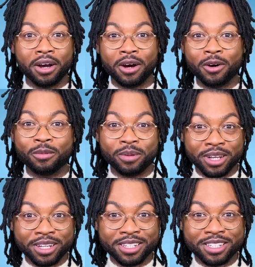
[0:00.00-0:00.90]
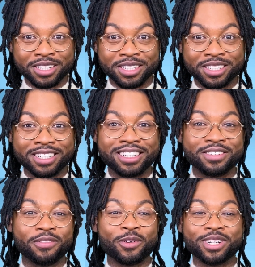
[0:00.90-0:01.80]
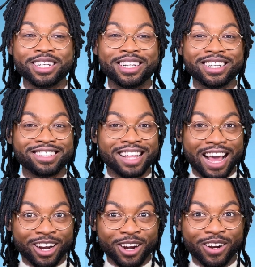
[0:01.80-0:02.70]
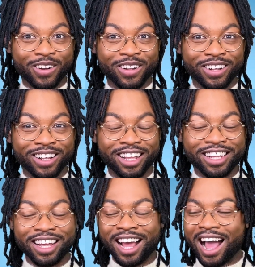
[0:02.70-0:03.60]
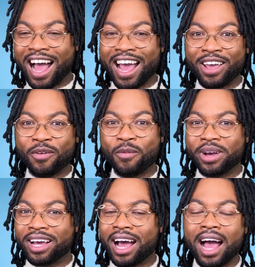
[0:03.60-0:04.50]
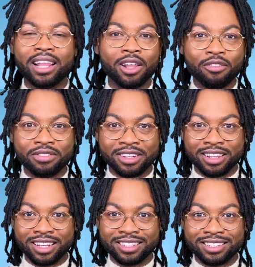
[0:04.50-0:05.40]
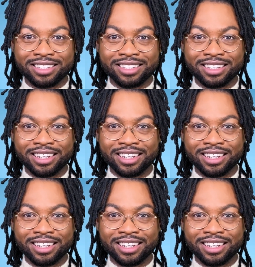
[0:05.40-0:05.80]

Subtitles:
Oh, bitch. Season 14 is that girl. I loved this.